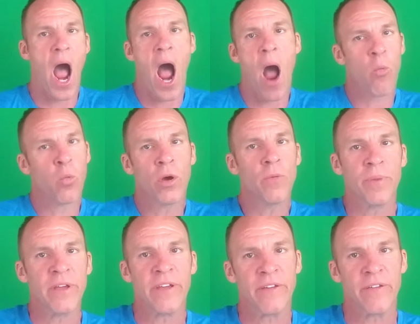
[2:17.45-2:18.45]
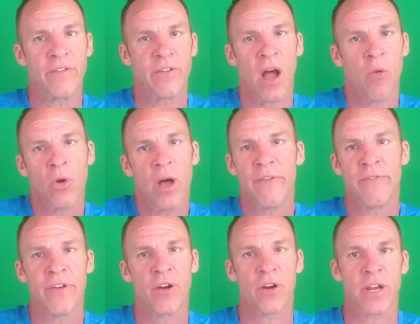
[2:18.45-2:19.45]
I will have
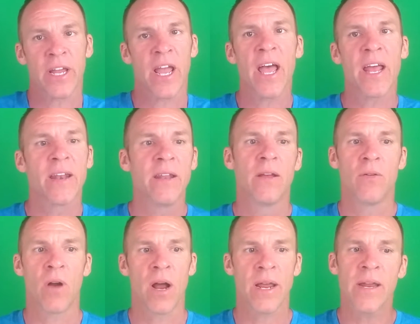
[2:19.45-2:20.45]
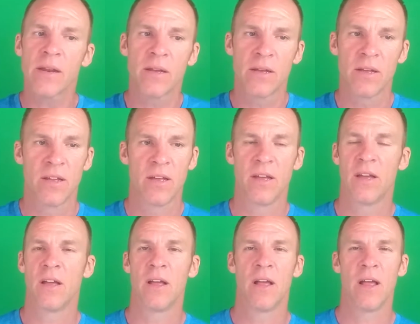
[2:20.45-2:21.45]
fear again, right?
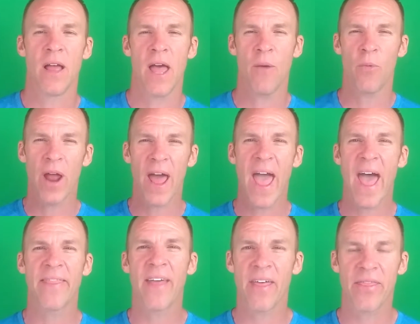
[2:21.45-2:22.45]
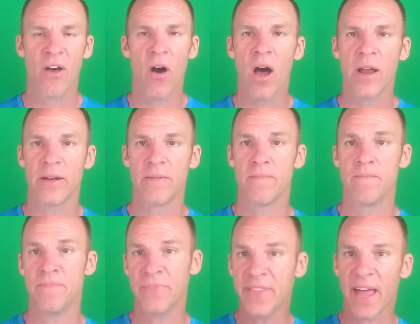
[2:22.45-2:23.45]
And when I had that thought,
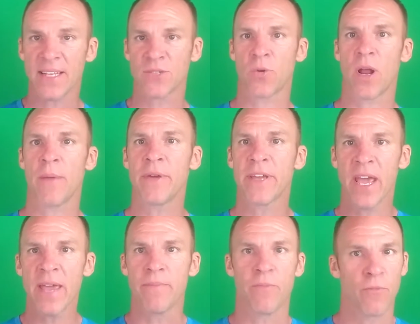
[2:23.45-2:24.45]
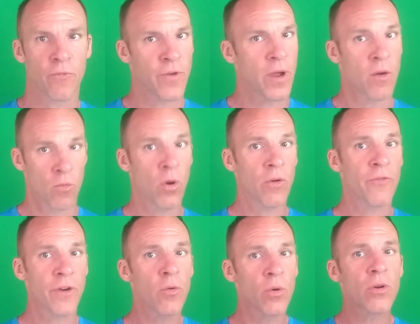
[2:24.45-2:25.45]
that's what I became. Well,
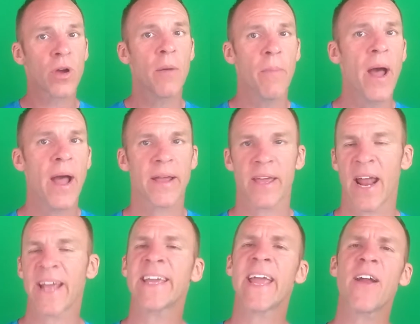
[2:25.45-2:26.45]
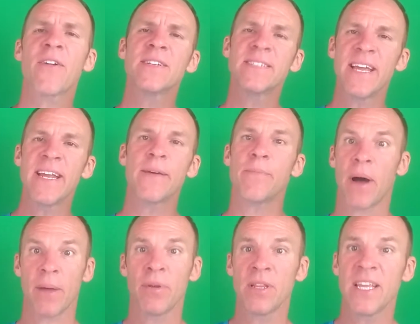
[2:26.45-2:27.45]
fear will come back, and I guaranteed it
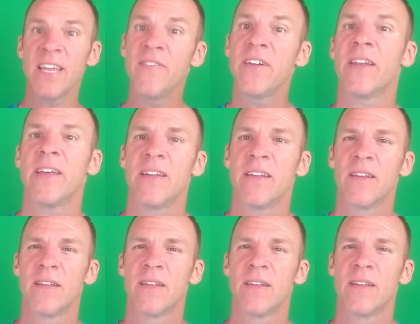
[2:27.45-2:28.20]
by believing it.